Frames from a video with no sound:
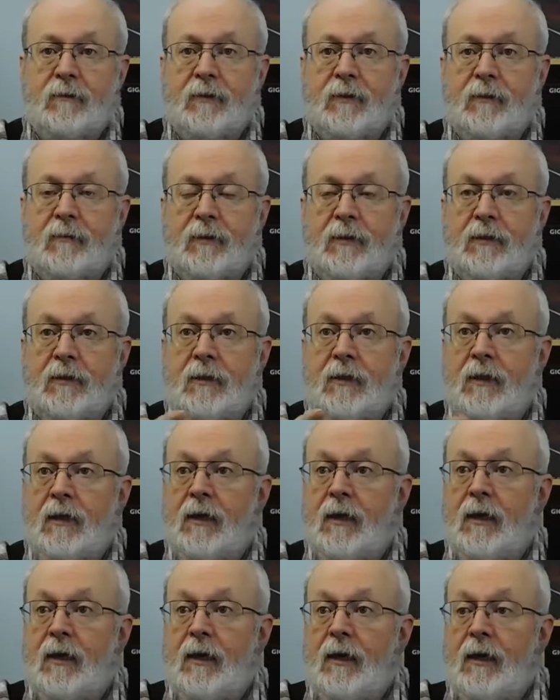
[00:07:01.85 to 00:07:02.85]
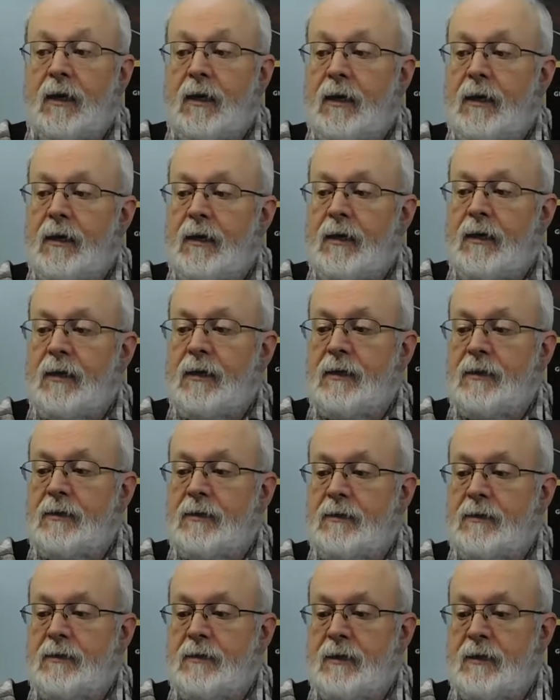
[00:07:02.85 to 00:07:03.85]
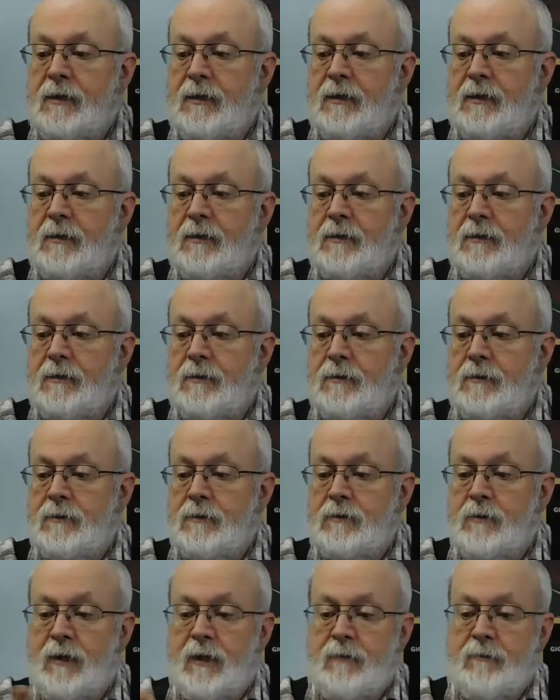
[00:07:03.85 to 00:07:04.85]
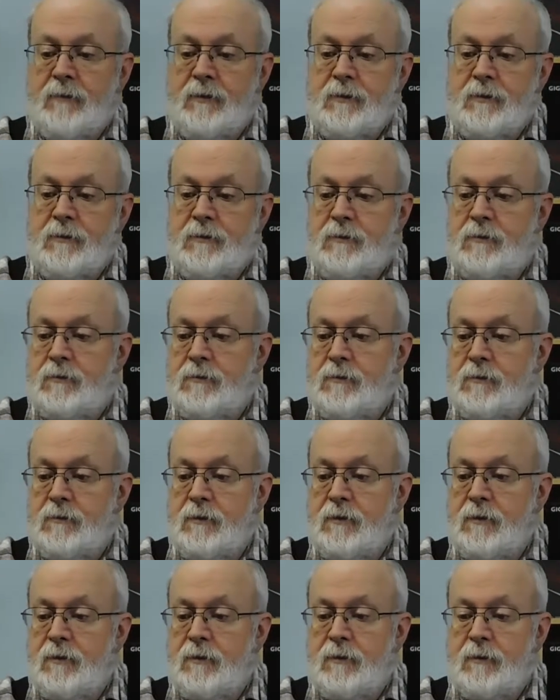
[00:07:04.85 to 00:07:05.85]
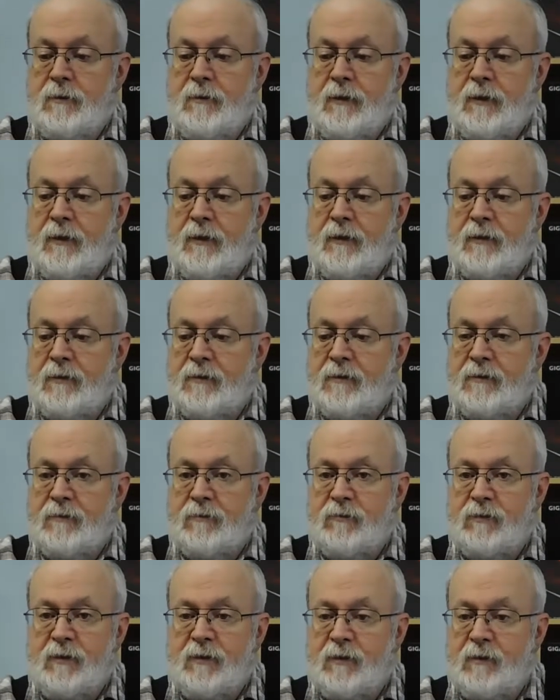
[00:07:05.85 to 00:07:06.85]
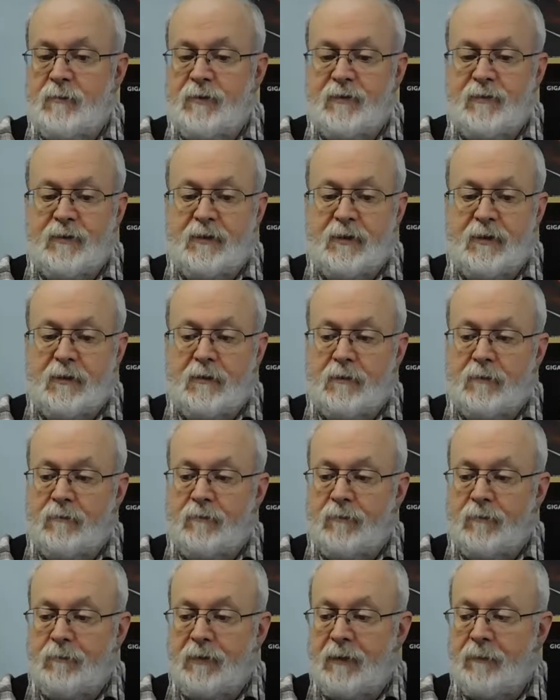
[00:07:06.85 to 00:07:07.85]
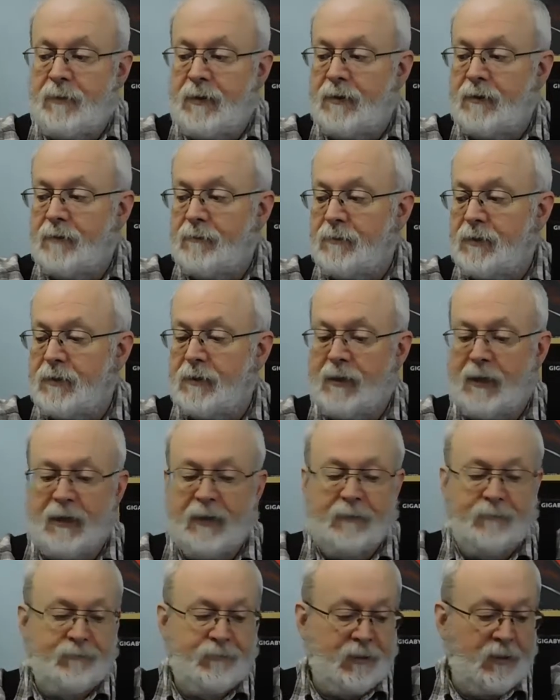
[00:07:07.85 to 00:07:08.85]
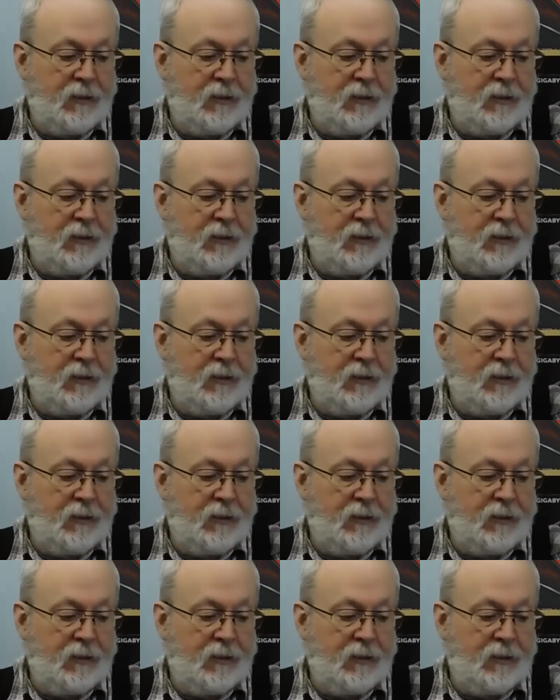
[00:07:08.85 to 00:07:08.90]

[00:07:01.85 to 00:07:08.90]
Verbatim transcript: they come in. And uh, so that was uh, there was a little bit of a deal by buying them like that.